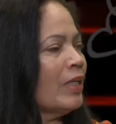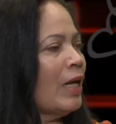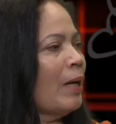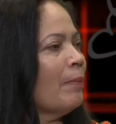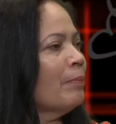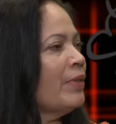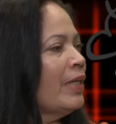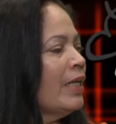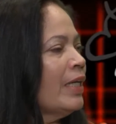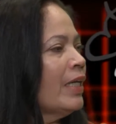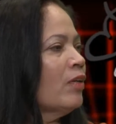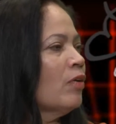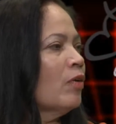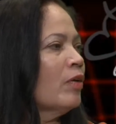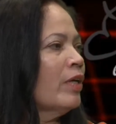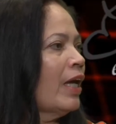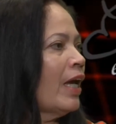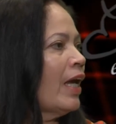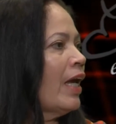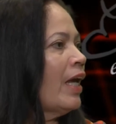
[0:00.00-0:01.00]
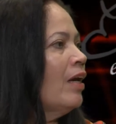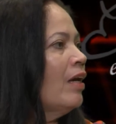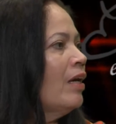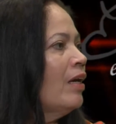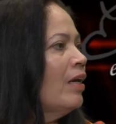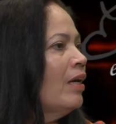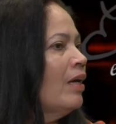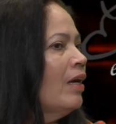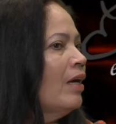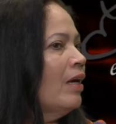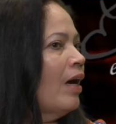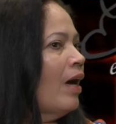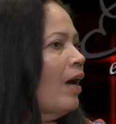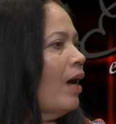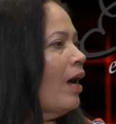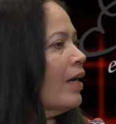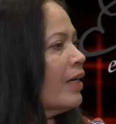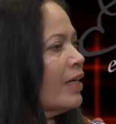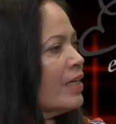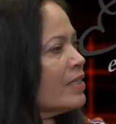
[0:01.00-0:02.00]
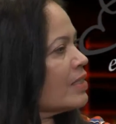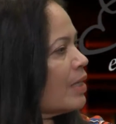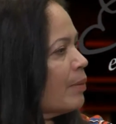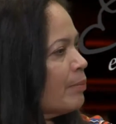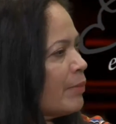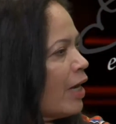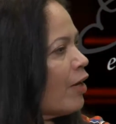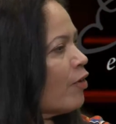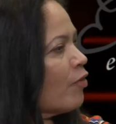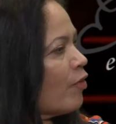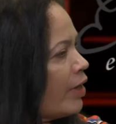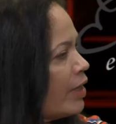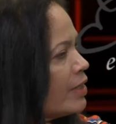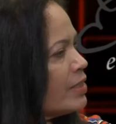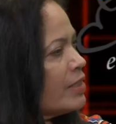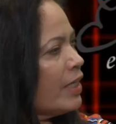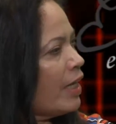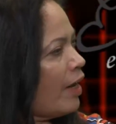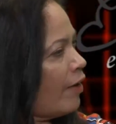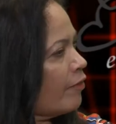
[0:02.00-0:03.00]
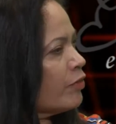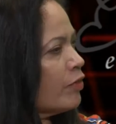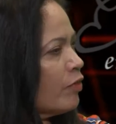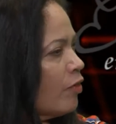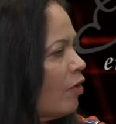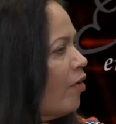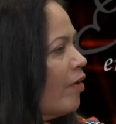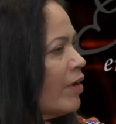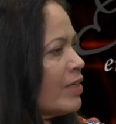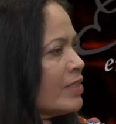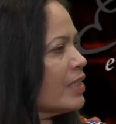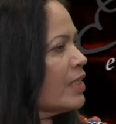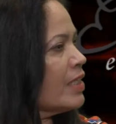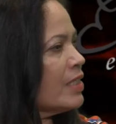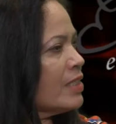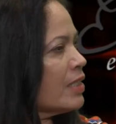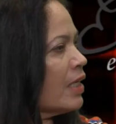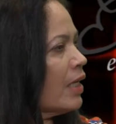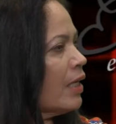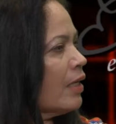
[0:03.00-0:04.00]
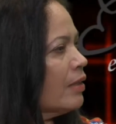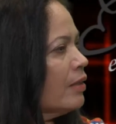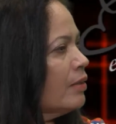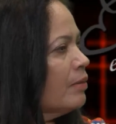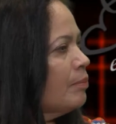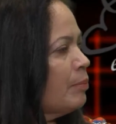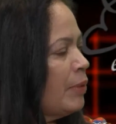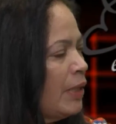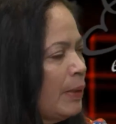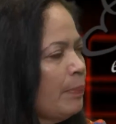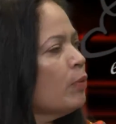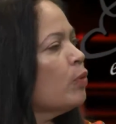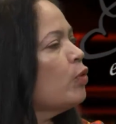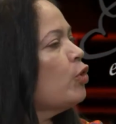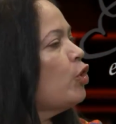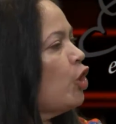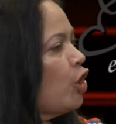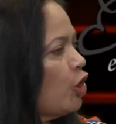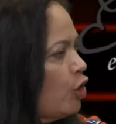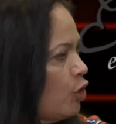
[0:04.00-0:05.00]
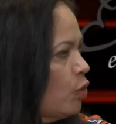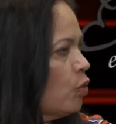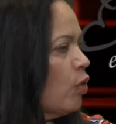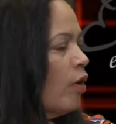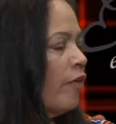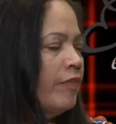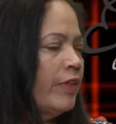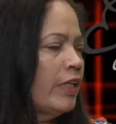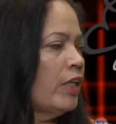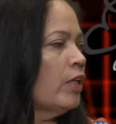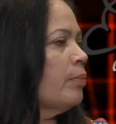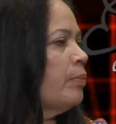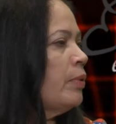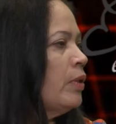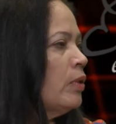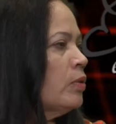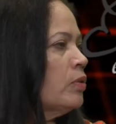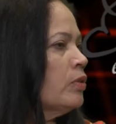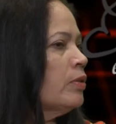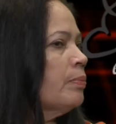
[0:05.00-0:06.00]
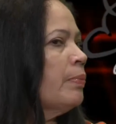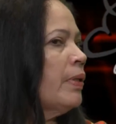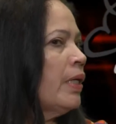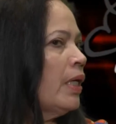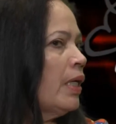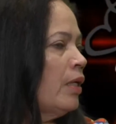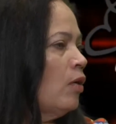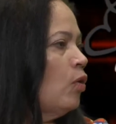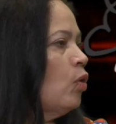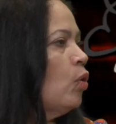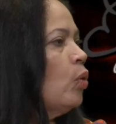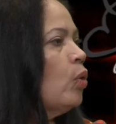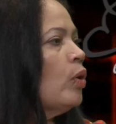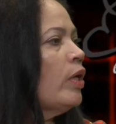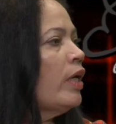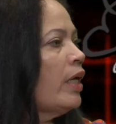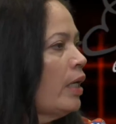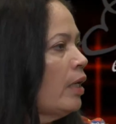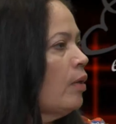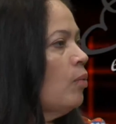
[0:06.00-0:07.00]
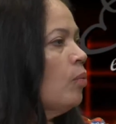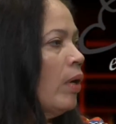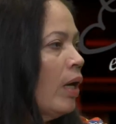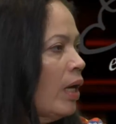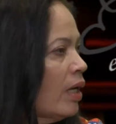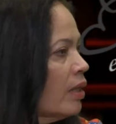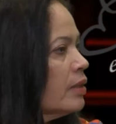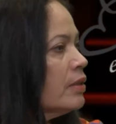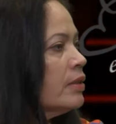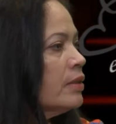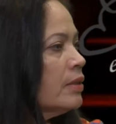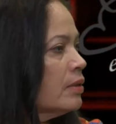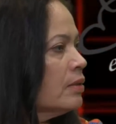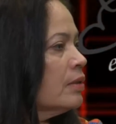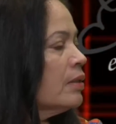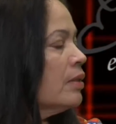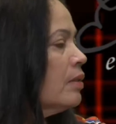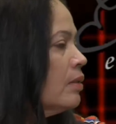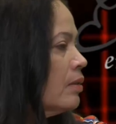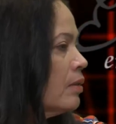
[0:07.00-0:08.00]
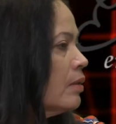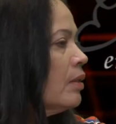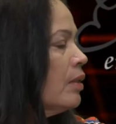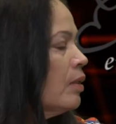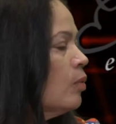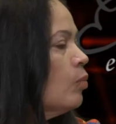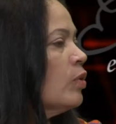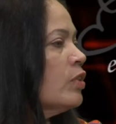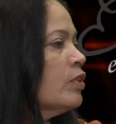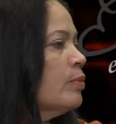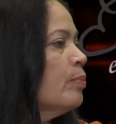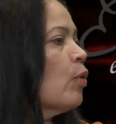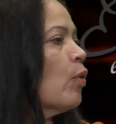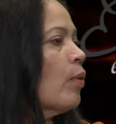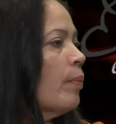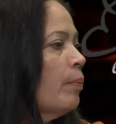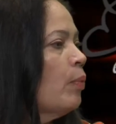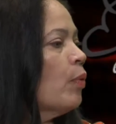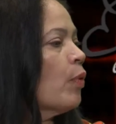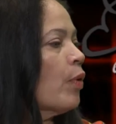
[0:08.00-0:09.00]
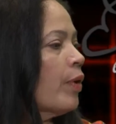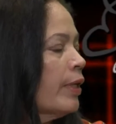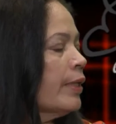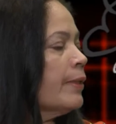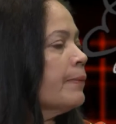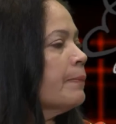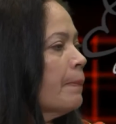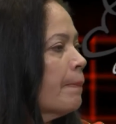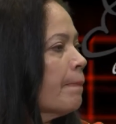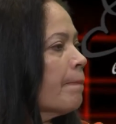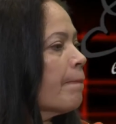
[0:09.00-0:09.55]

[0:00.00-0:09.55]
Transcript: And I'm thinking, okay, I guess I'm not crazy after all, as he said. People knew of the abuse, but who he was more important.